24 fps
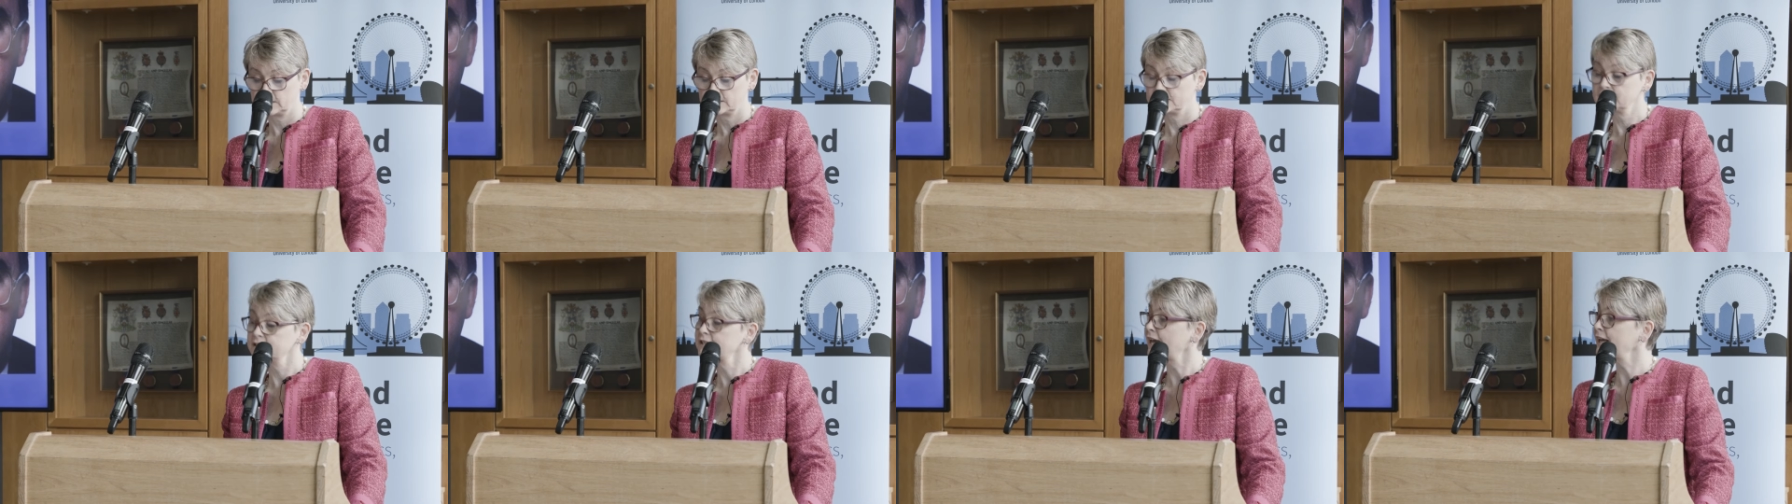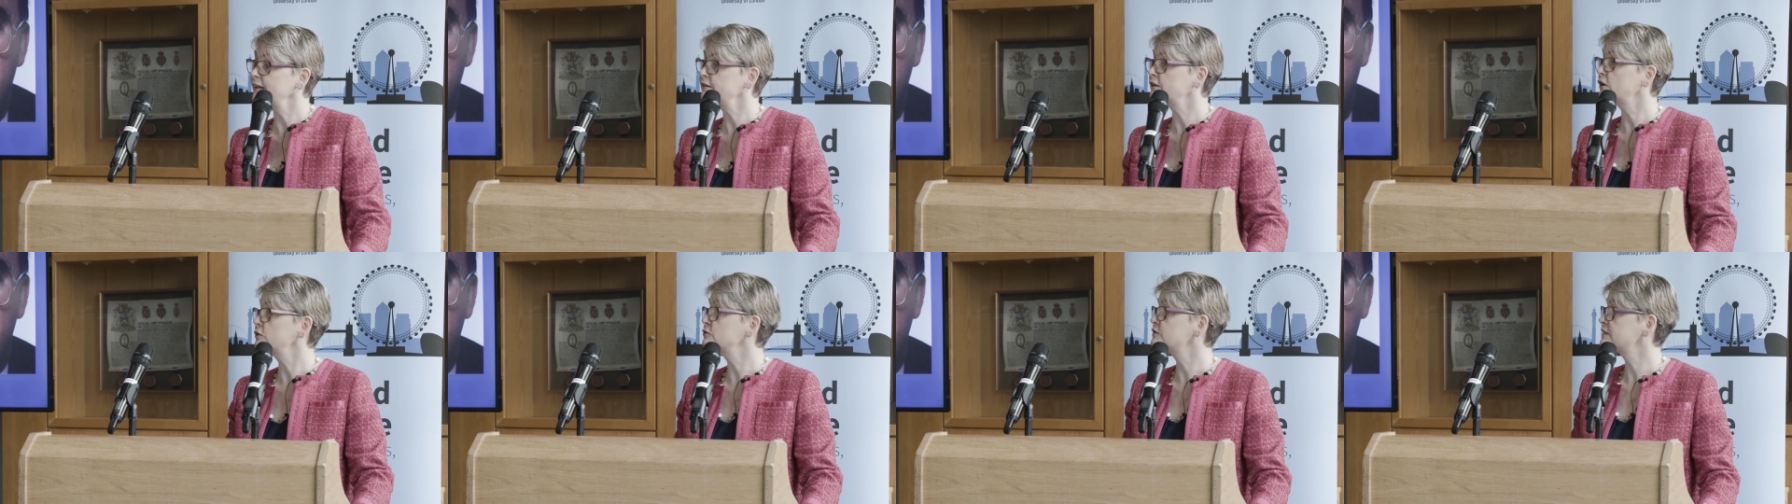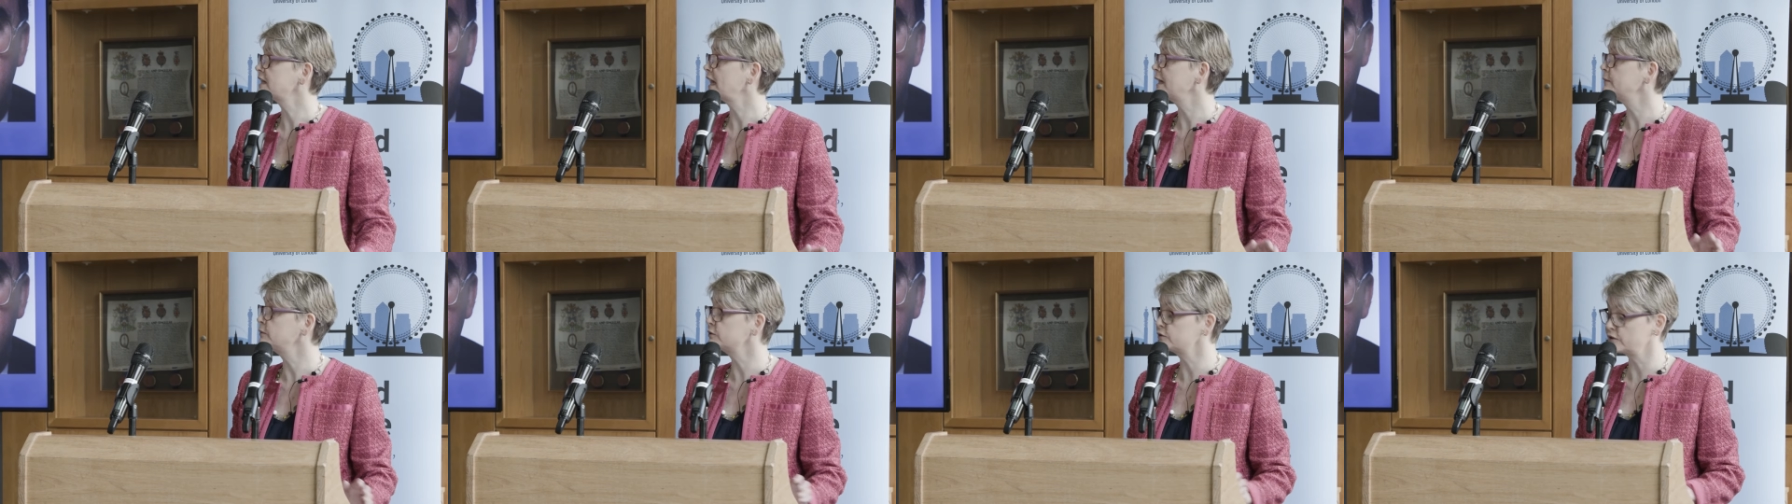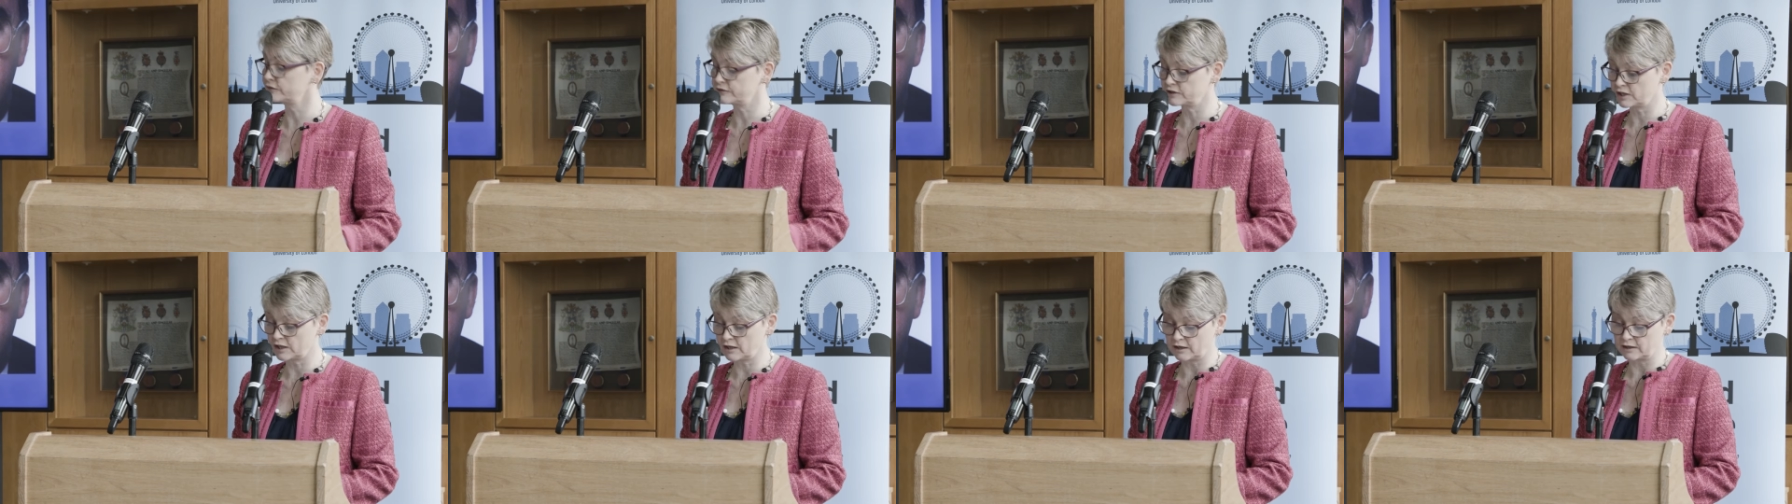Today, those tables
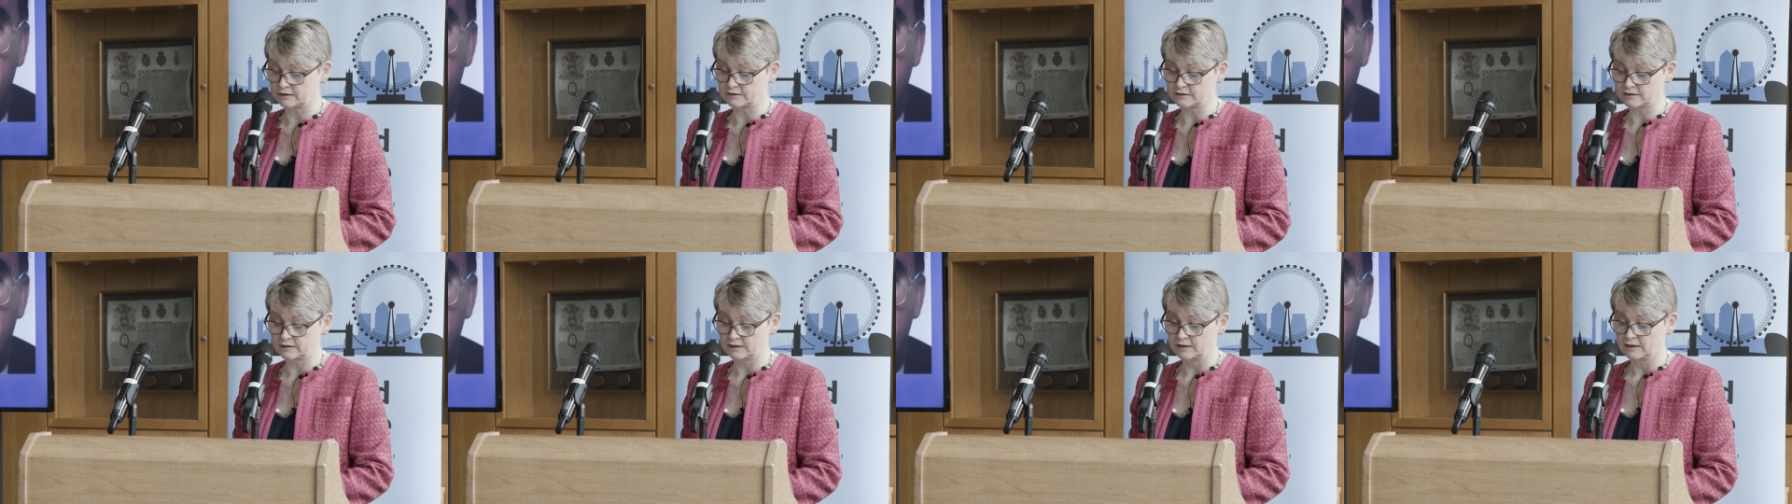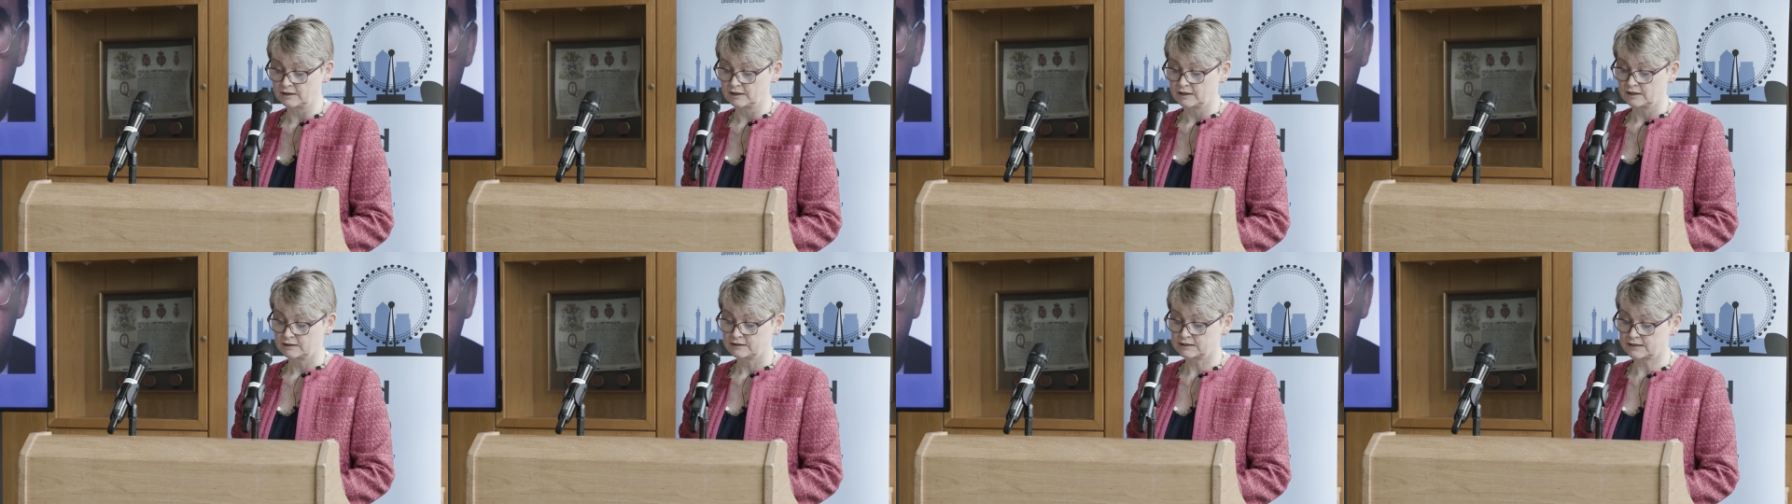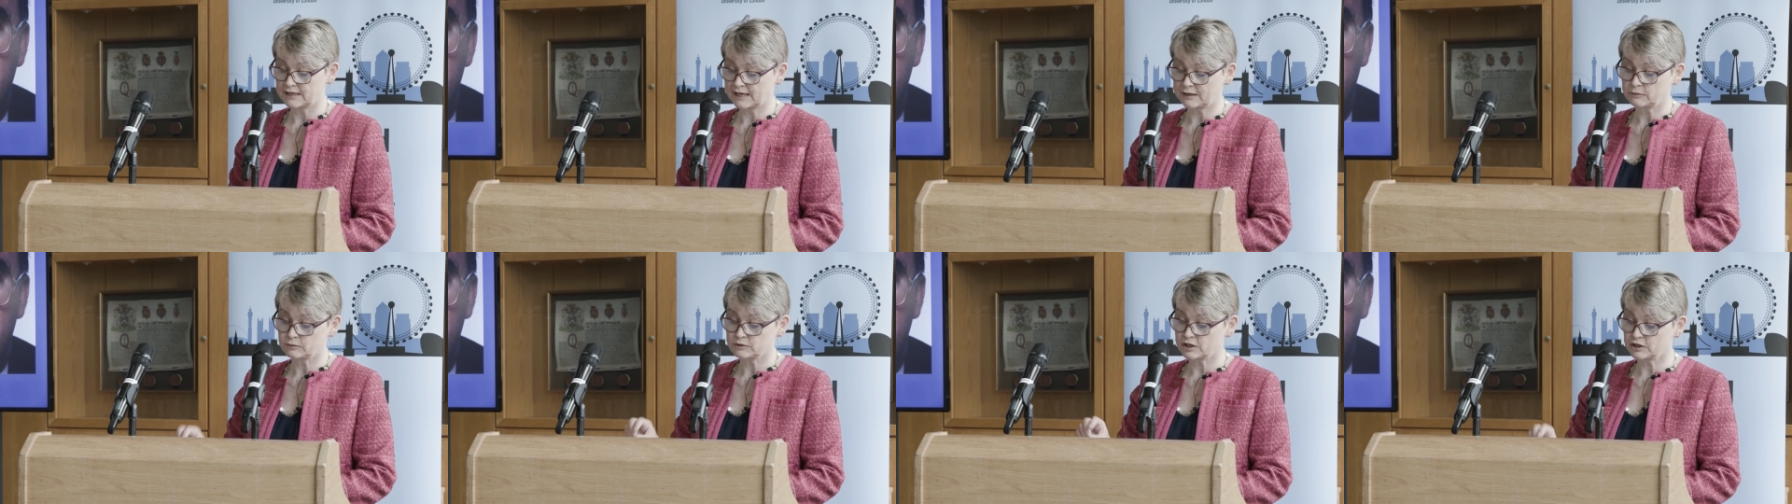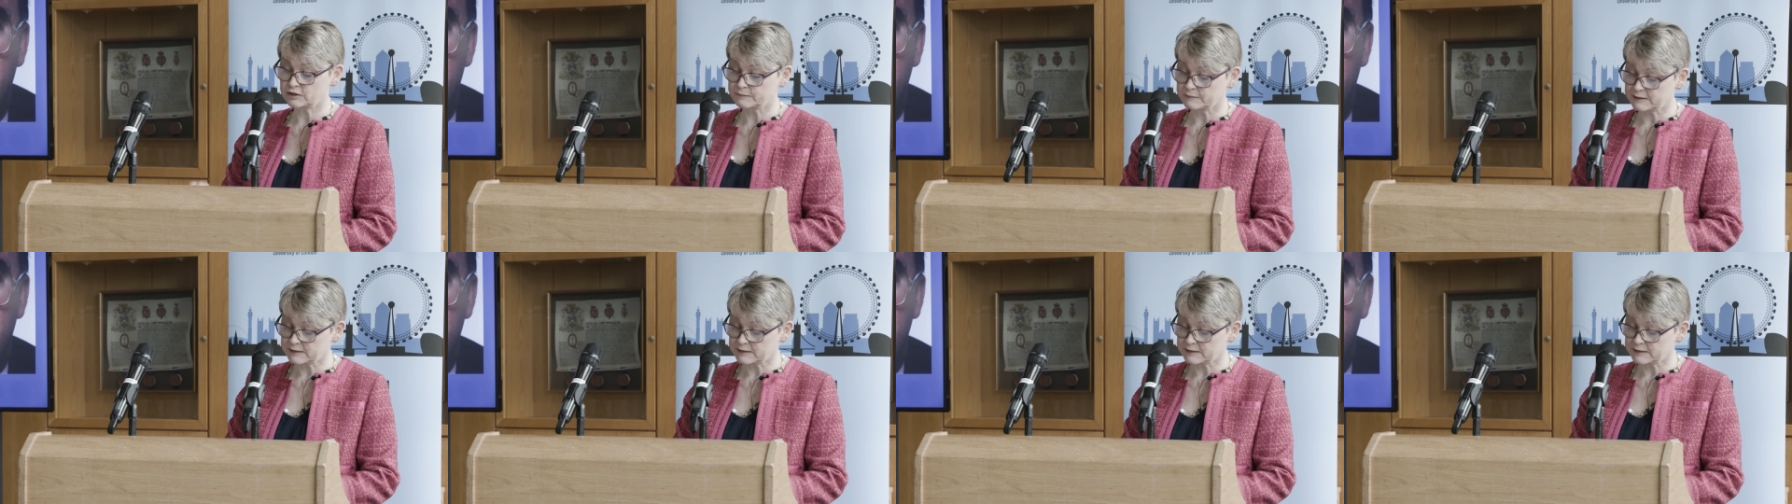have turned. Today, it the,